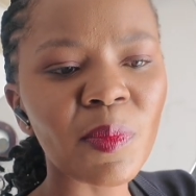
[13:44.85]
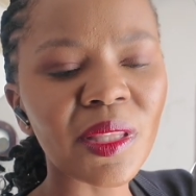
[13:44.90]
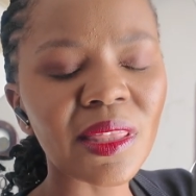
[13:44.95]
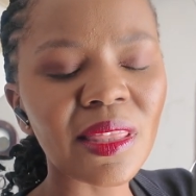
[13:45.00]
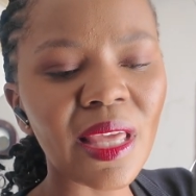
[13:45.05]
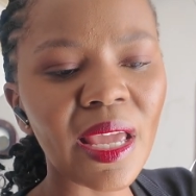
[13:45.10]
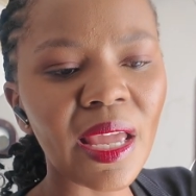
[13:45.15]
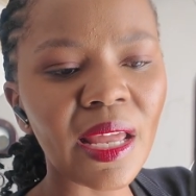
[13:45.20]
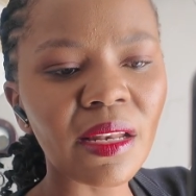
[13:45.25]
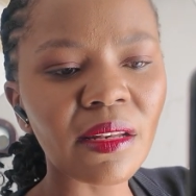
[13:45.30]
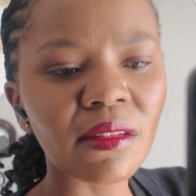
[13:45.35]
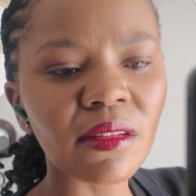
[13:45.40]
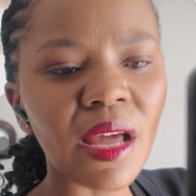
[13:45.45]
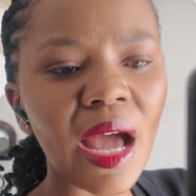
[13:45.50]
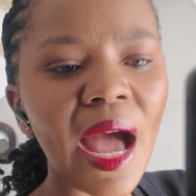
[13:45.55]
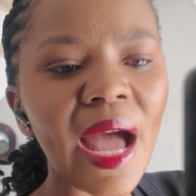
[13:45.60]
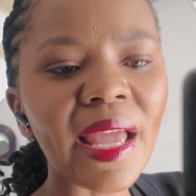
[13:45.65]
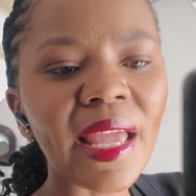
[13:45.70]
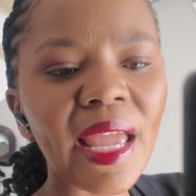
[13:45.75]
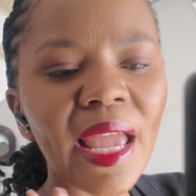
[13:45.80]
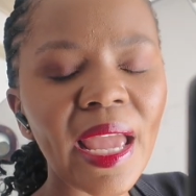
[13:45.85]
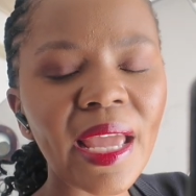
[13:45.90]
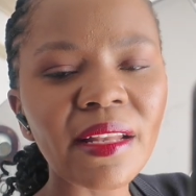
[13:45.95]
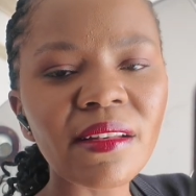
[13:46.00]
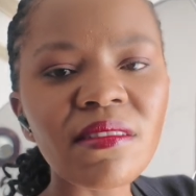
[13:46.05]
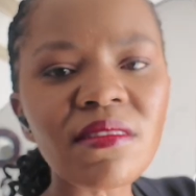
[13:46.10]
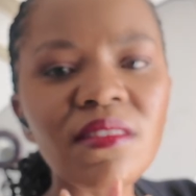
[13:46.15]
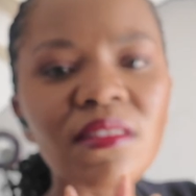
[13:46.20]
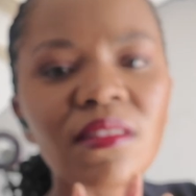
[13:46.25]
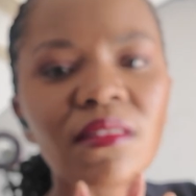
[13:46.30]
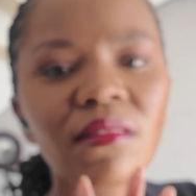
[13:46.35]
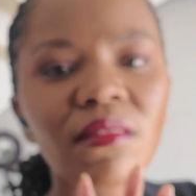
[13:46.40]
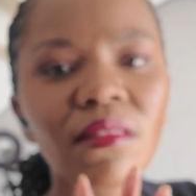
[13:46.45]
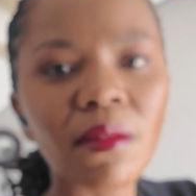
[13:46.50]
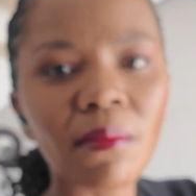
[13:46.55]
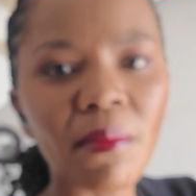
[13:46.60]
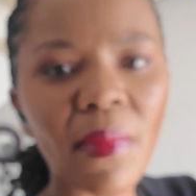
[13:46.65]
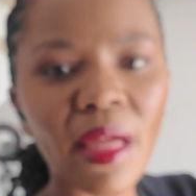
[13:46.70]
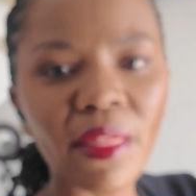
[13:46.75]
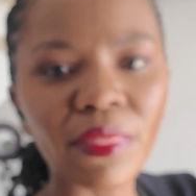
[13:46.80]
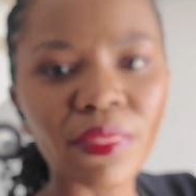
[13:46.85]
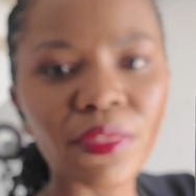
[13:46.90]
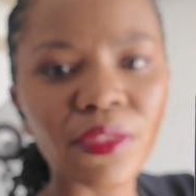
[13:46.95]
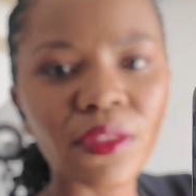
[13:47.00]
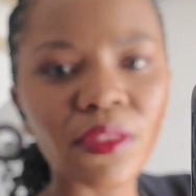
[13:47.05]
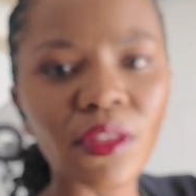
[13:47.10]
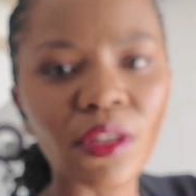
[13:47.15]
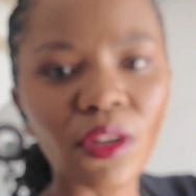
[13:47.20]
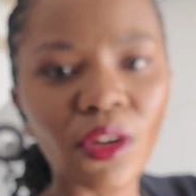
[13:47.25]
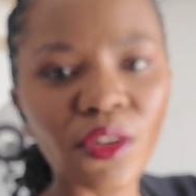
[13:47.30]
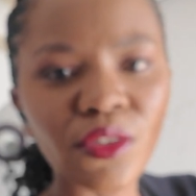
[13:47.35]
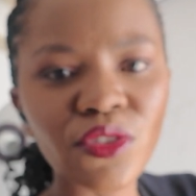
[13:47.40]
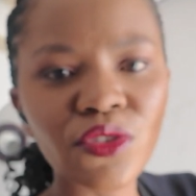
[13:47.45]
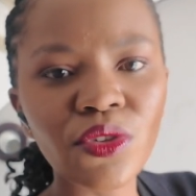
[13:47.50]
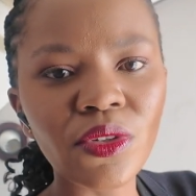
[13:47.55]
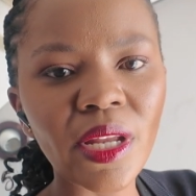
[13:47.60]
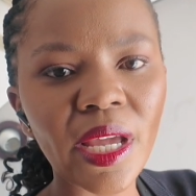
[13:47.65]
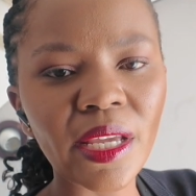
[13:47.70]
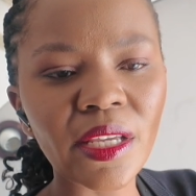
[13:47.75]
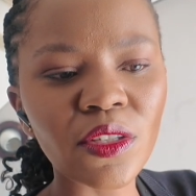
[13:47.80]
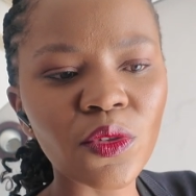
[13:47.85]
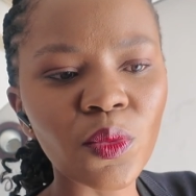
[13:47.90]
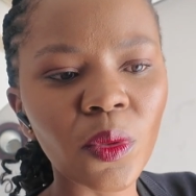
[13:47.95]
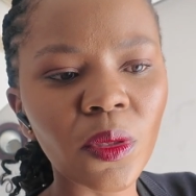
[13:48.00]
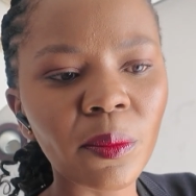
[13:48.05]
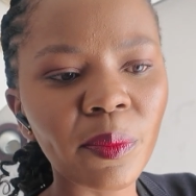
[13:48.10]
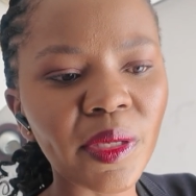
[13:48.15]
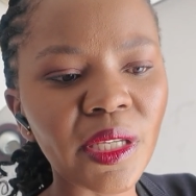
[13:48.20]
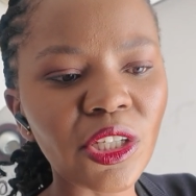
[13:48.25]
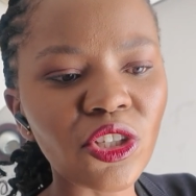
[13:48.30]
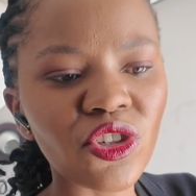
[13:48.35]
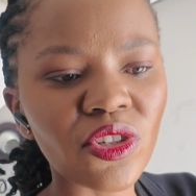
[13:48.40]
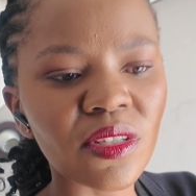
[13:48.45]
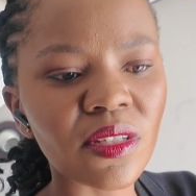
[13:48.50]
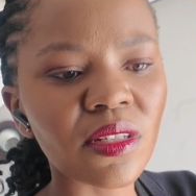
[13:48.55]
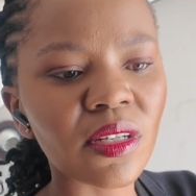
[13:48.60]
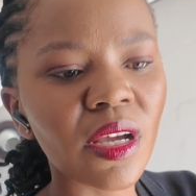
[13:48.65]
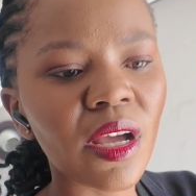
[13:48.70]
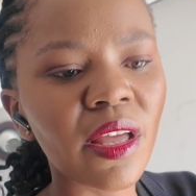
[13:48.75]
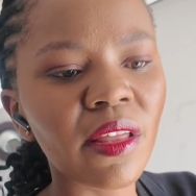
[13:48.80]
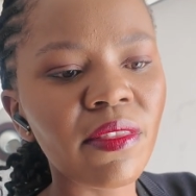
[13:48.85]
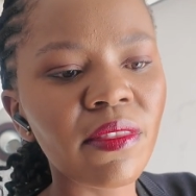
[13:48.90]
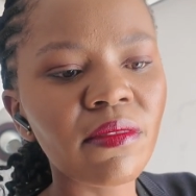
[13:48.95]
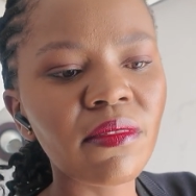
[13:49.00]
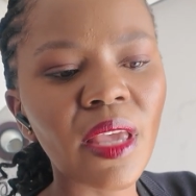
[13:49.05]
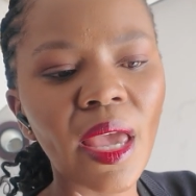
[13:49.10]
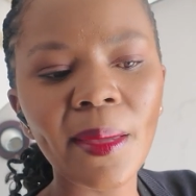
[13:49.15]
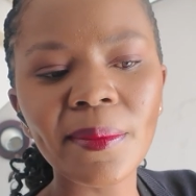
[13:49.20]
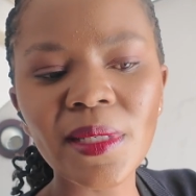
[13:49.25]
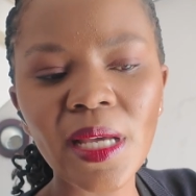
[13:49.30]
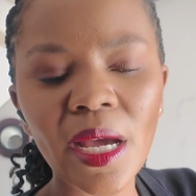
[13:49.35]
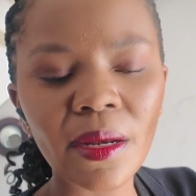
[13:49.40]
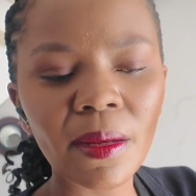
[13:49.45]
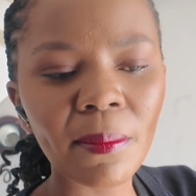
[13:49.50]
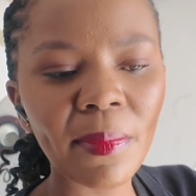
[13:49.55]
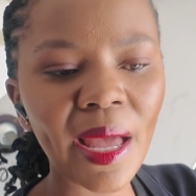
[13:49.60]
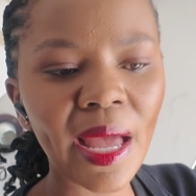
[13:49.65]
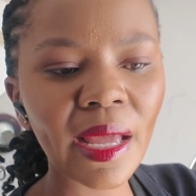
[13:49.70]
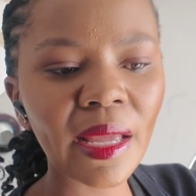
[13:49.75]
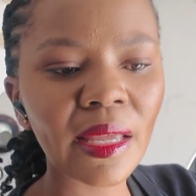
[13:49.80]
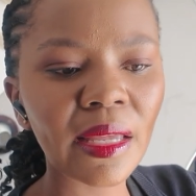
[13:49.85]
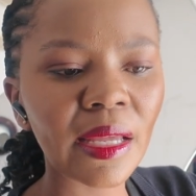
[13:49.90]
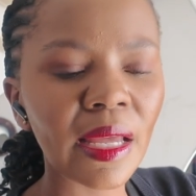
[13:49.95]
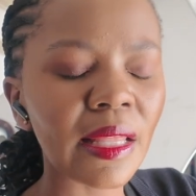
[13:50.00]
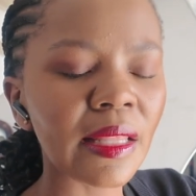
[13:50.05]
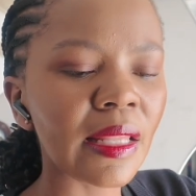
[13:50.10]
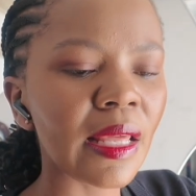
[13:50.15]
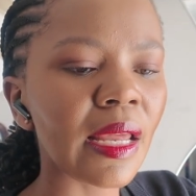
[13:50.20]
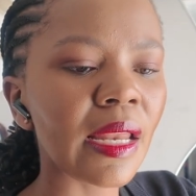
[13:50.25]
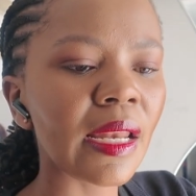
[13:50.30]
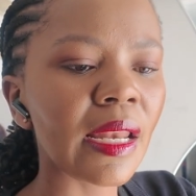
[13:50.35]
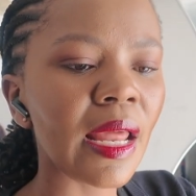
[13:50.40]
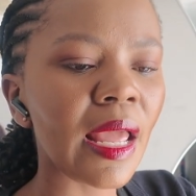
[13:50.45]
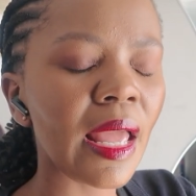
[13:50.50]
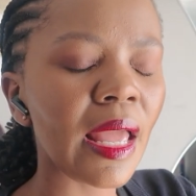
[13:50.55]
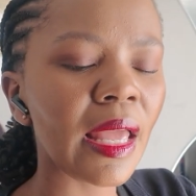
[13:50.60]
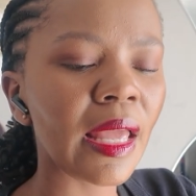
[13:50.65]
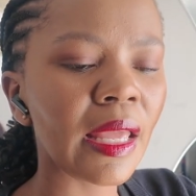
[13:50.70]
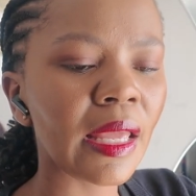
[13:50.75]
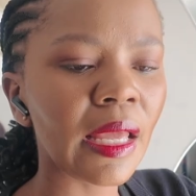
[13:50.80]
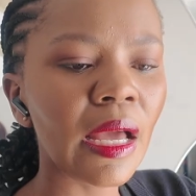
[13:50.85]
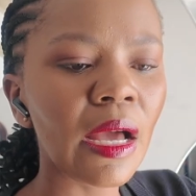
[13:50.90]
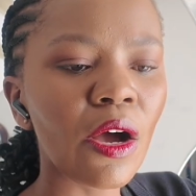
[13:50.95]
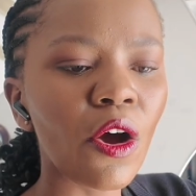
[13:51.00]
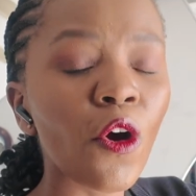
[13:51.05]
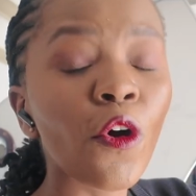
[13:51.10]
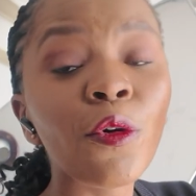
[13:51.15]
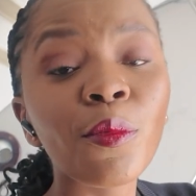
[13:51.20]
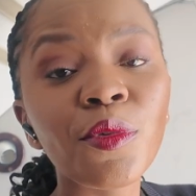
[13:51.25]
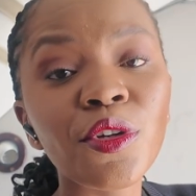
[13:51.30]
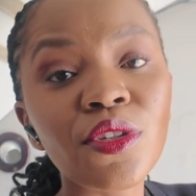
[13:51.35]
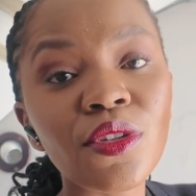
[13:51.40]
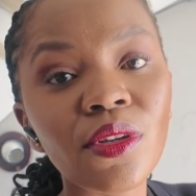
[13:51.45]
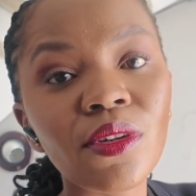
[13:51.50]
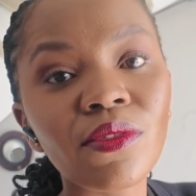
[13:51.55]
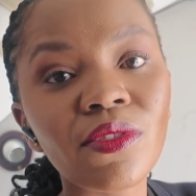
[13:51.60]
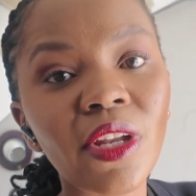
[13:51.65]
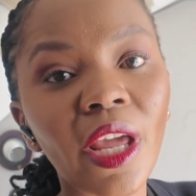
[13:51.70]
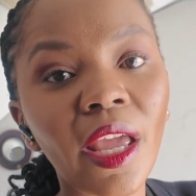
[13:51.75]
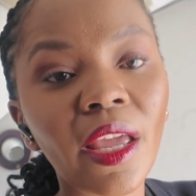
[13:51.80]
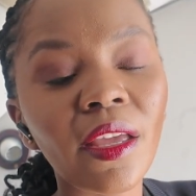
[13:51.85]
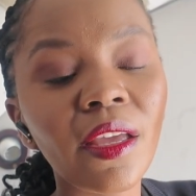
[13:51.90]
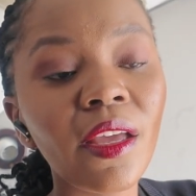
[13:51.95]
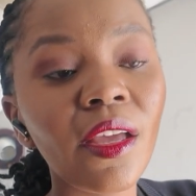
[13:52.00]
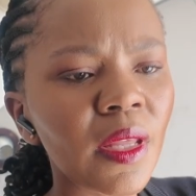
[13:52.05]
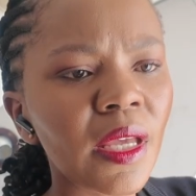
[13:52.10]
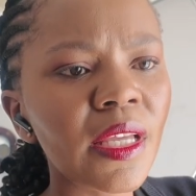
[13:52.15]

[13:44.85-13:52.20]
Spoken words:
But then I end the month, the last 2 days will be just a Cape Town and back, and then a home reserve day.